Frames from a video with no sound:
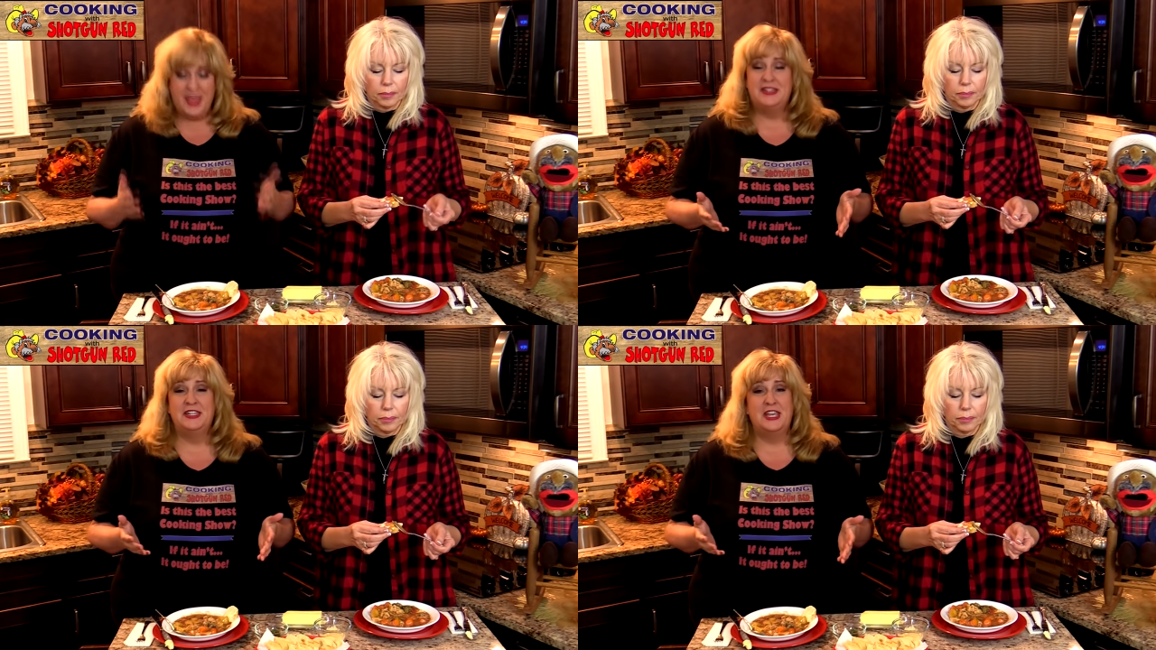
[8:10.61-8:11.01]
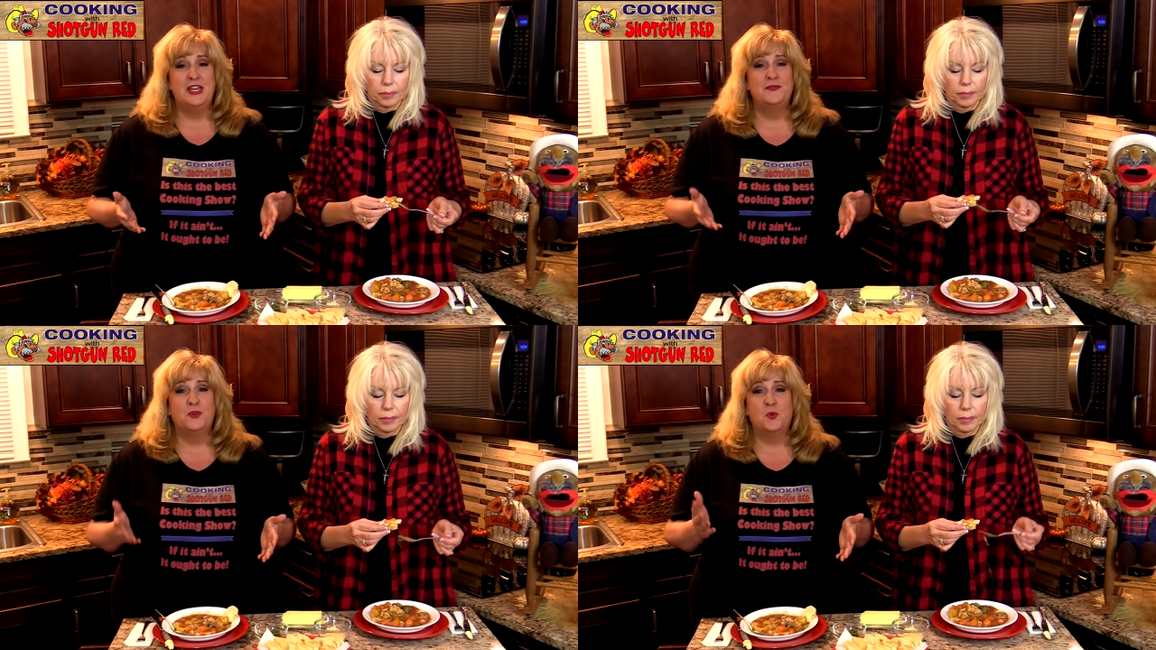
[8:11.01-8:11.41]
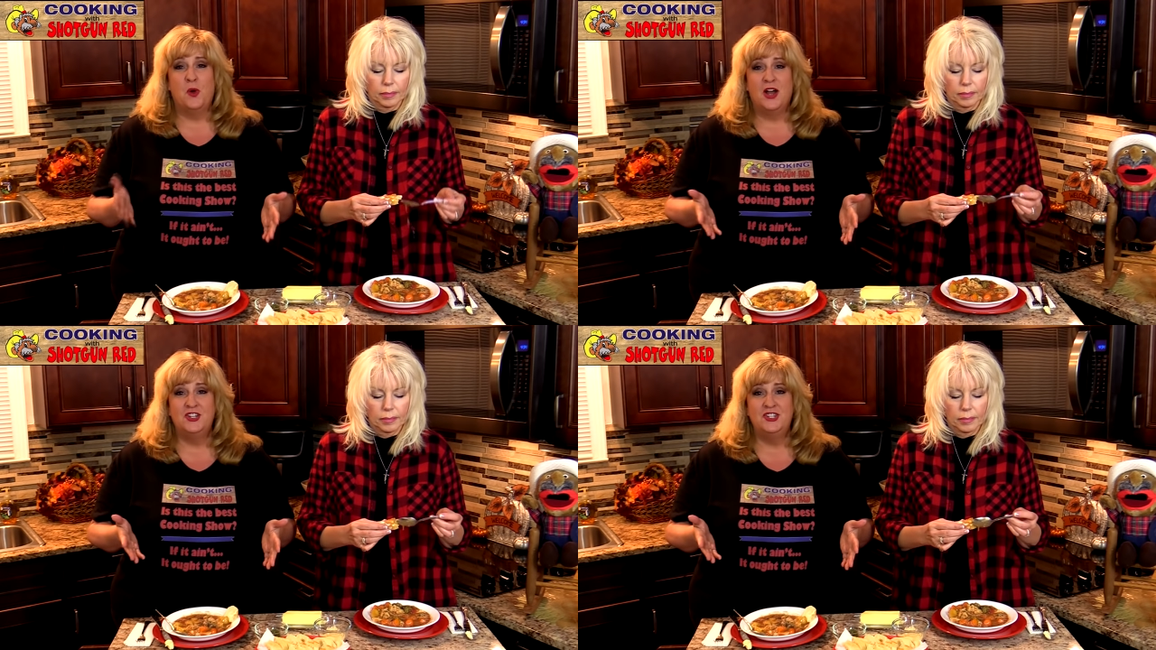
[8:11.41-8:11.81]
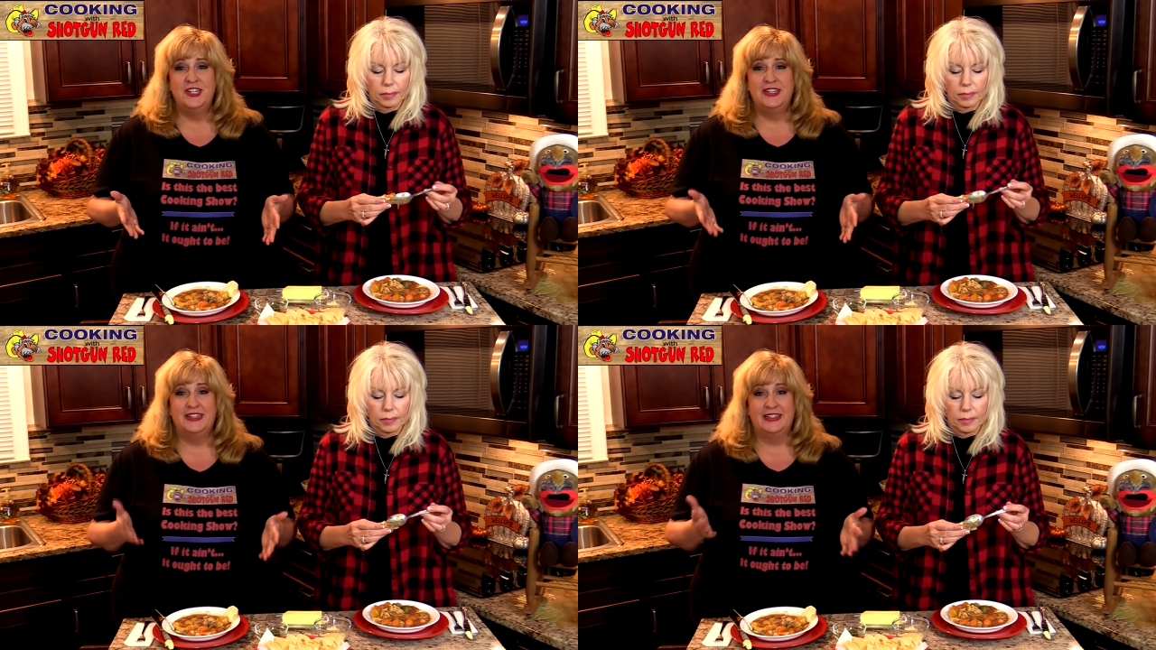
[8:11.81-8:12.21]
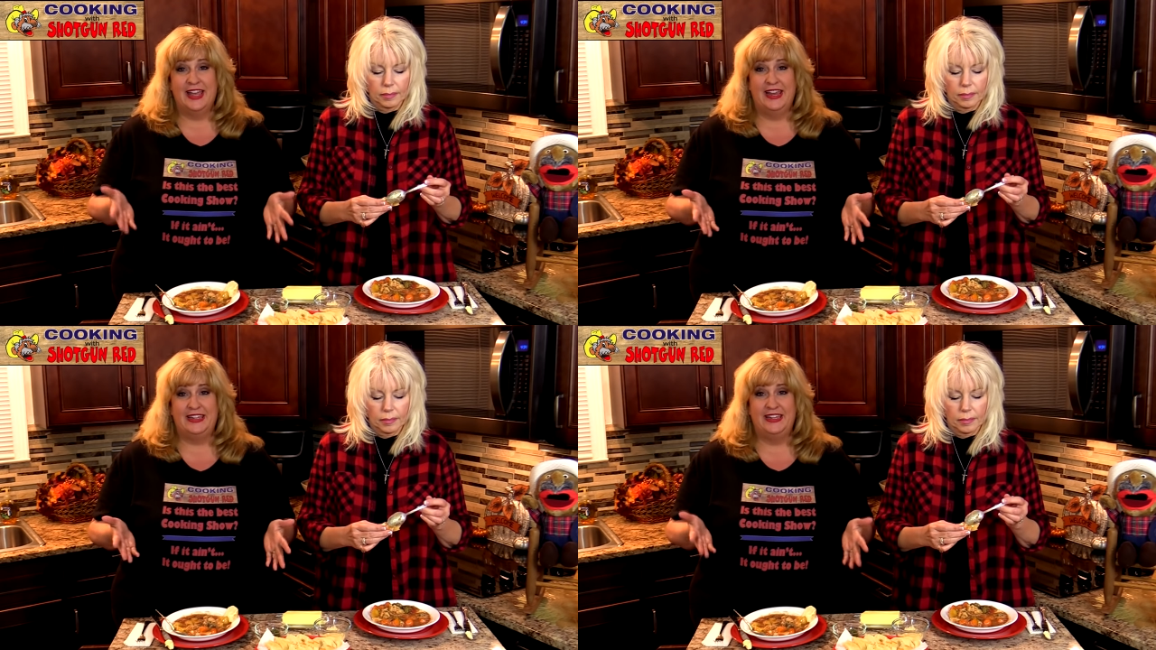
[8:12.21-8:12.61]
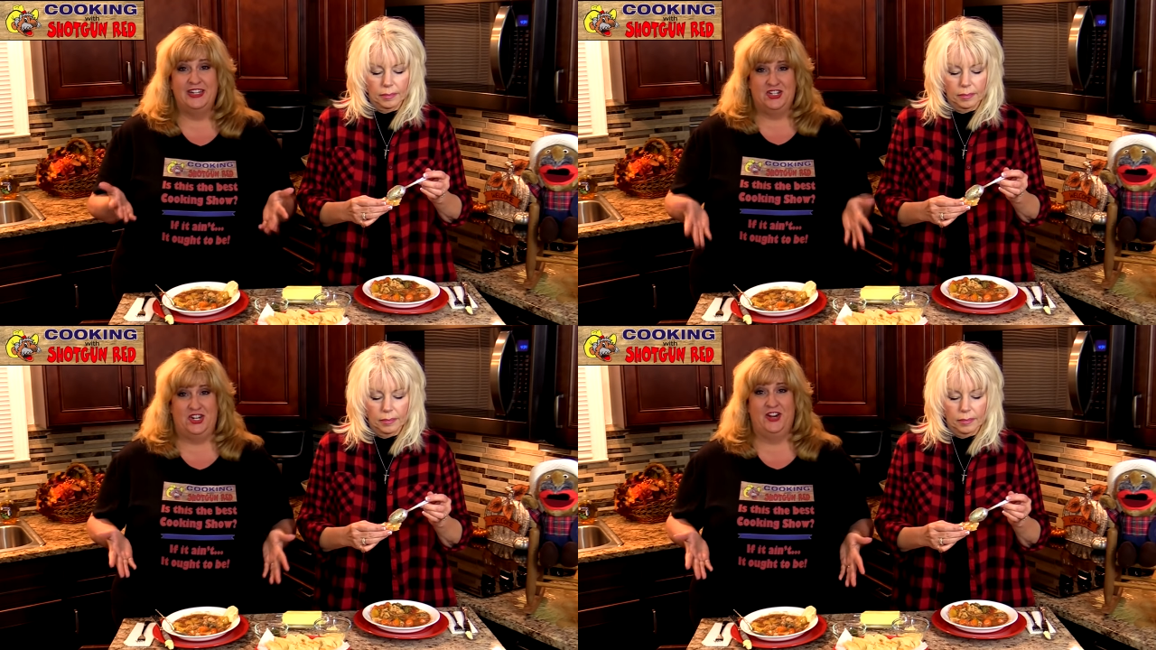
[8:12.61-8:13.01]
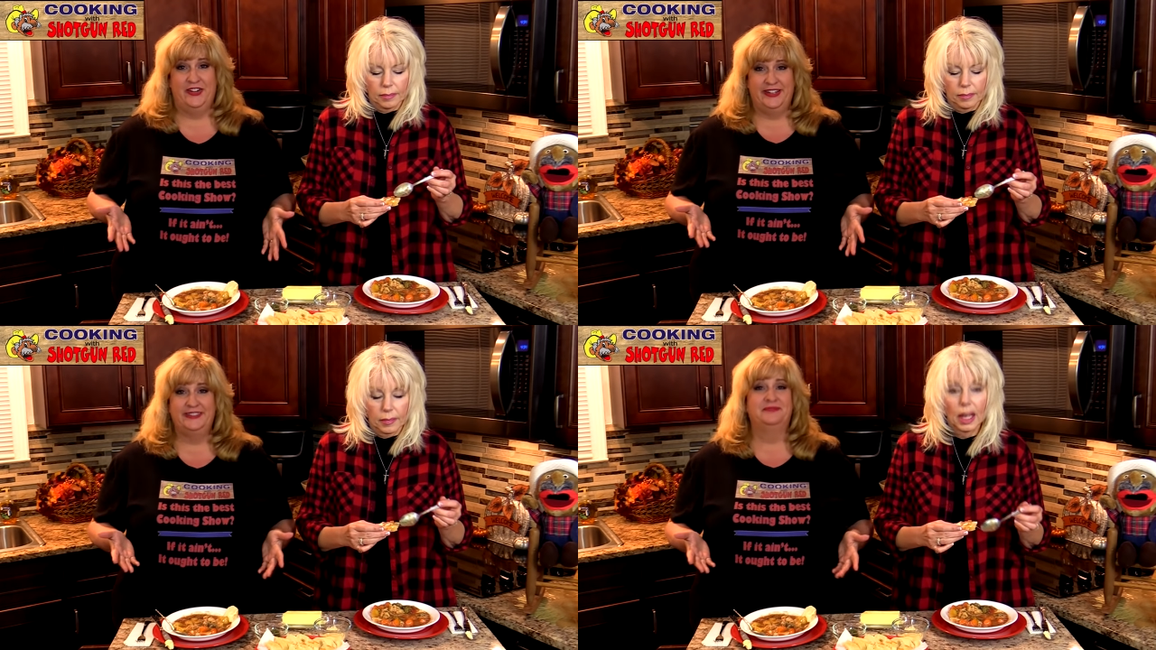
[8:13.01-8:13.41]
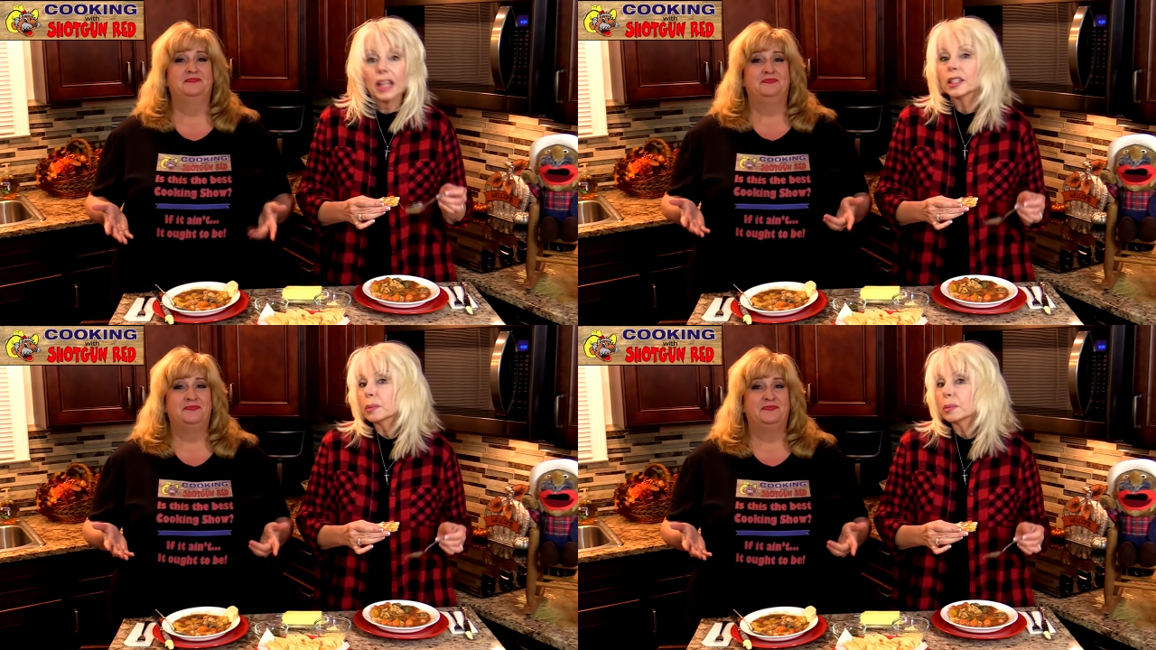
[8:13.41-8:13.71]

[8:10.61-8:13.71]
Speaker 1: Thanks again for watching and liking and sharing.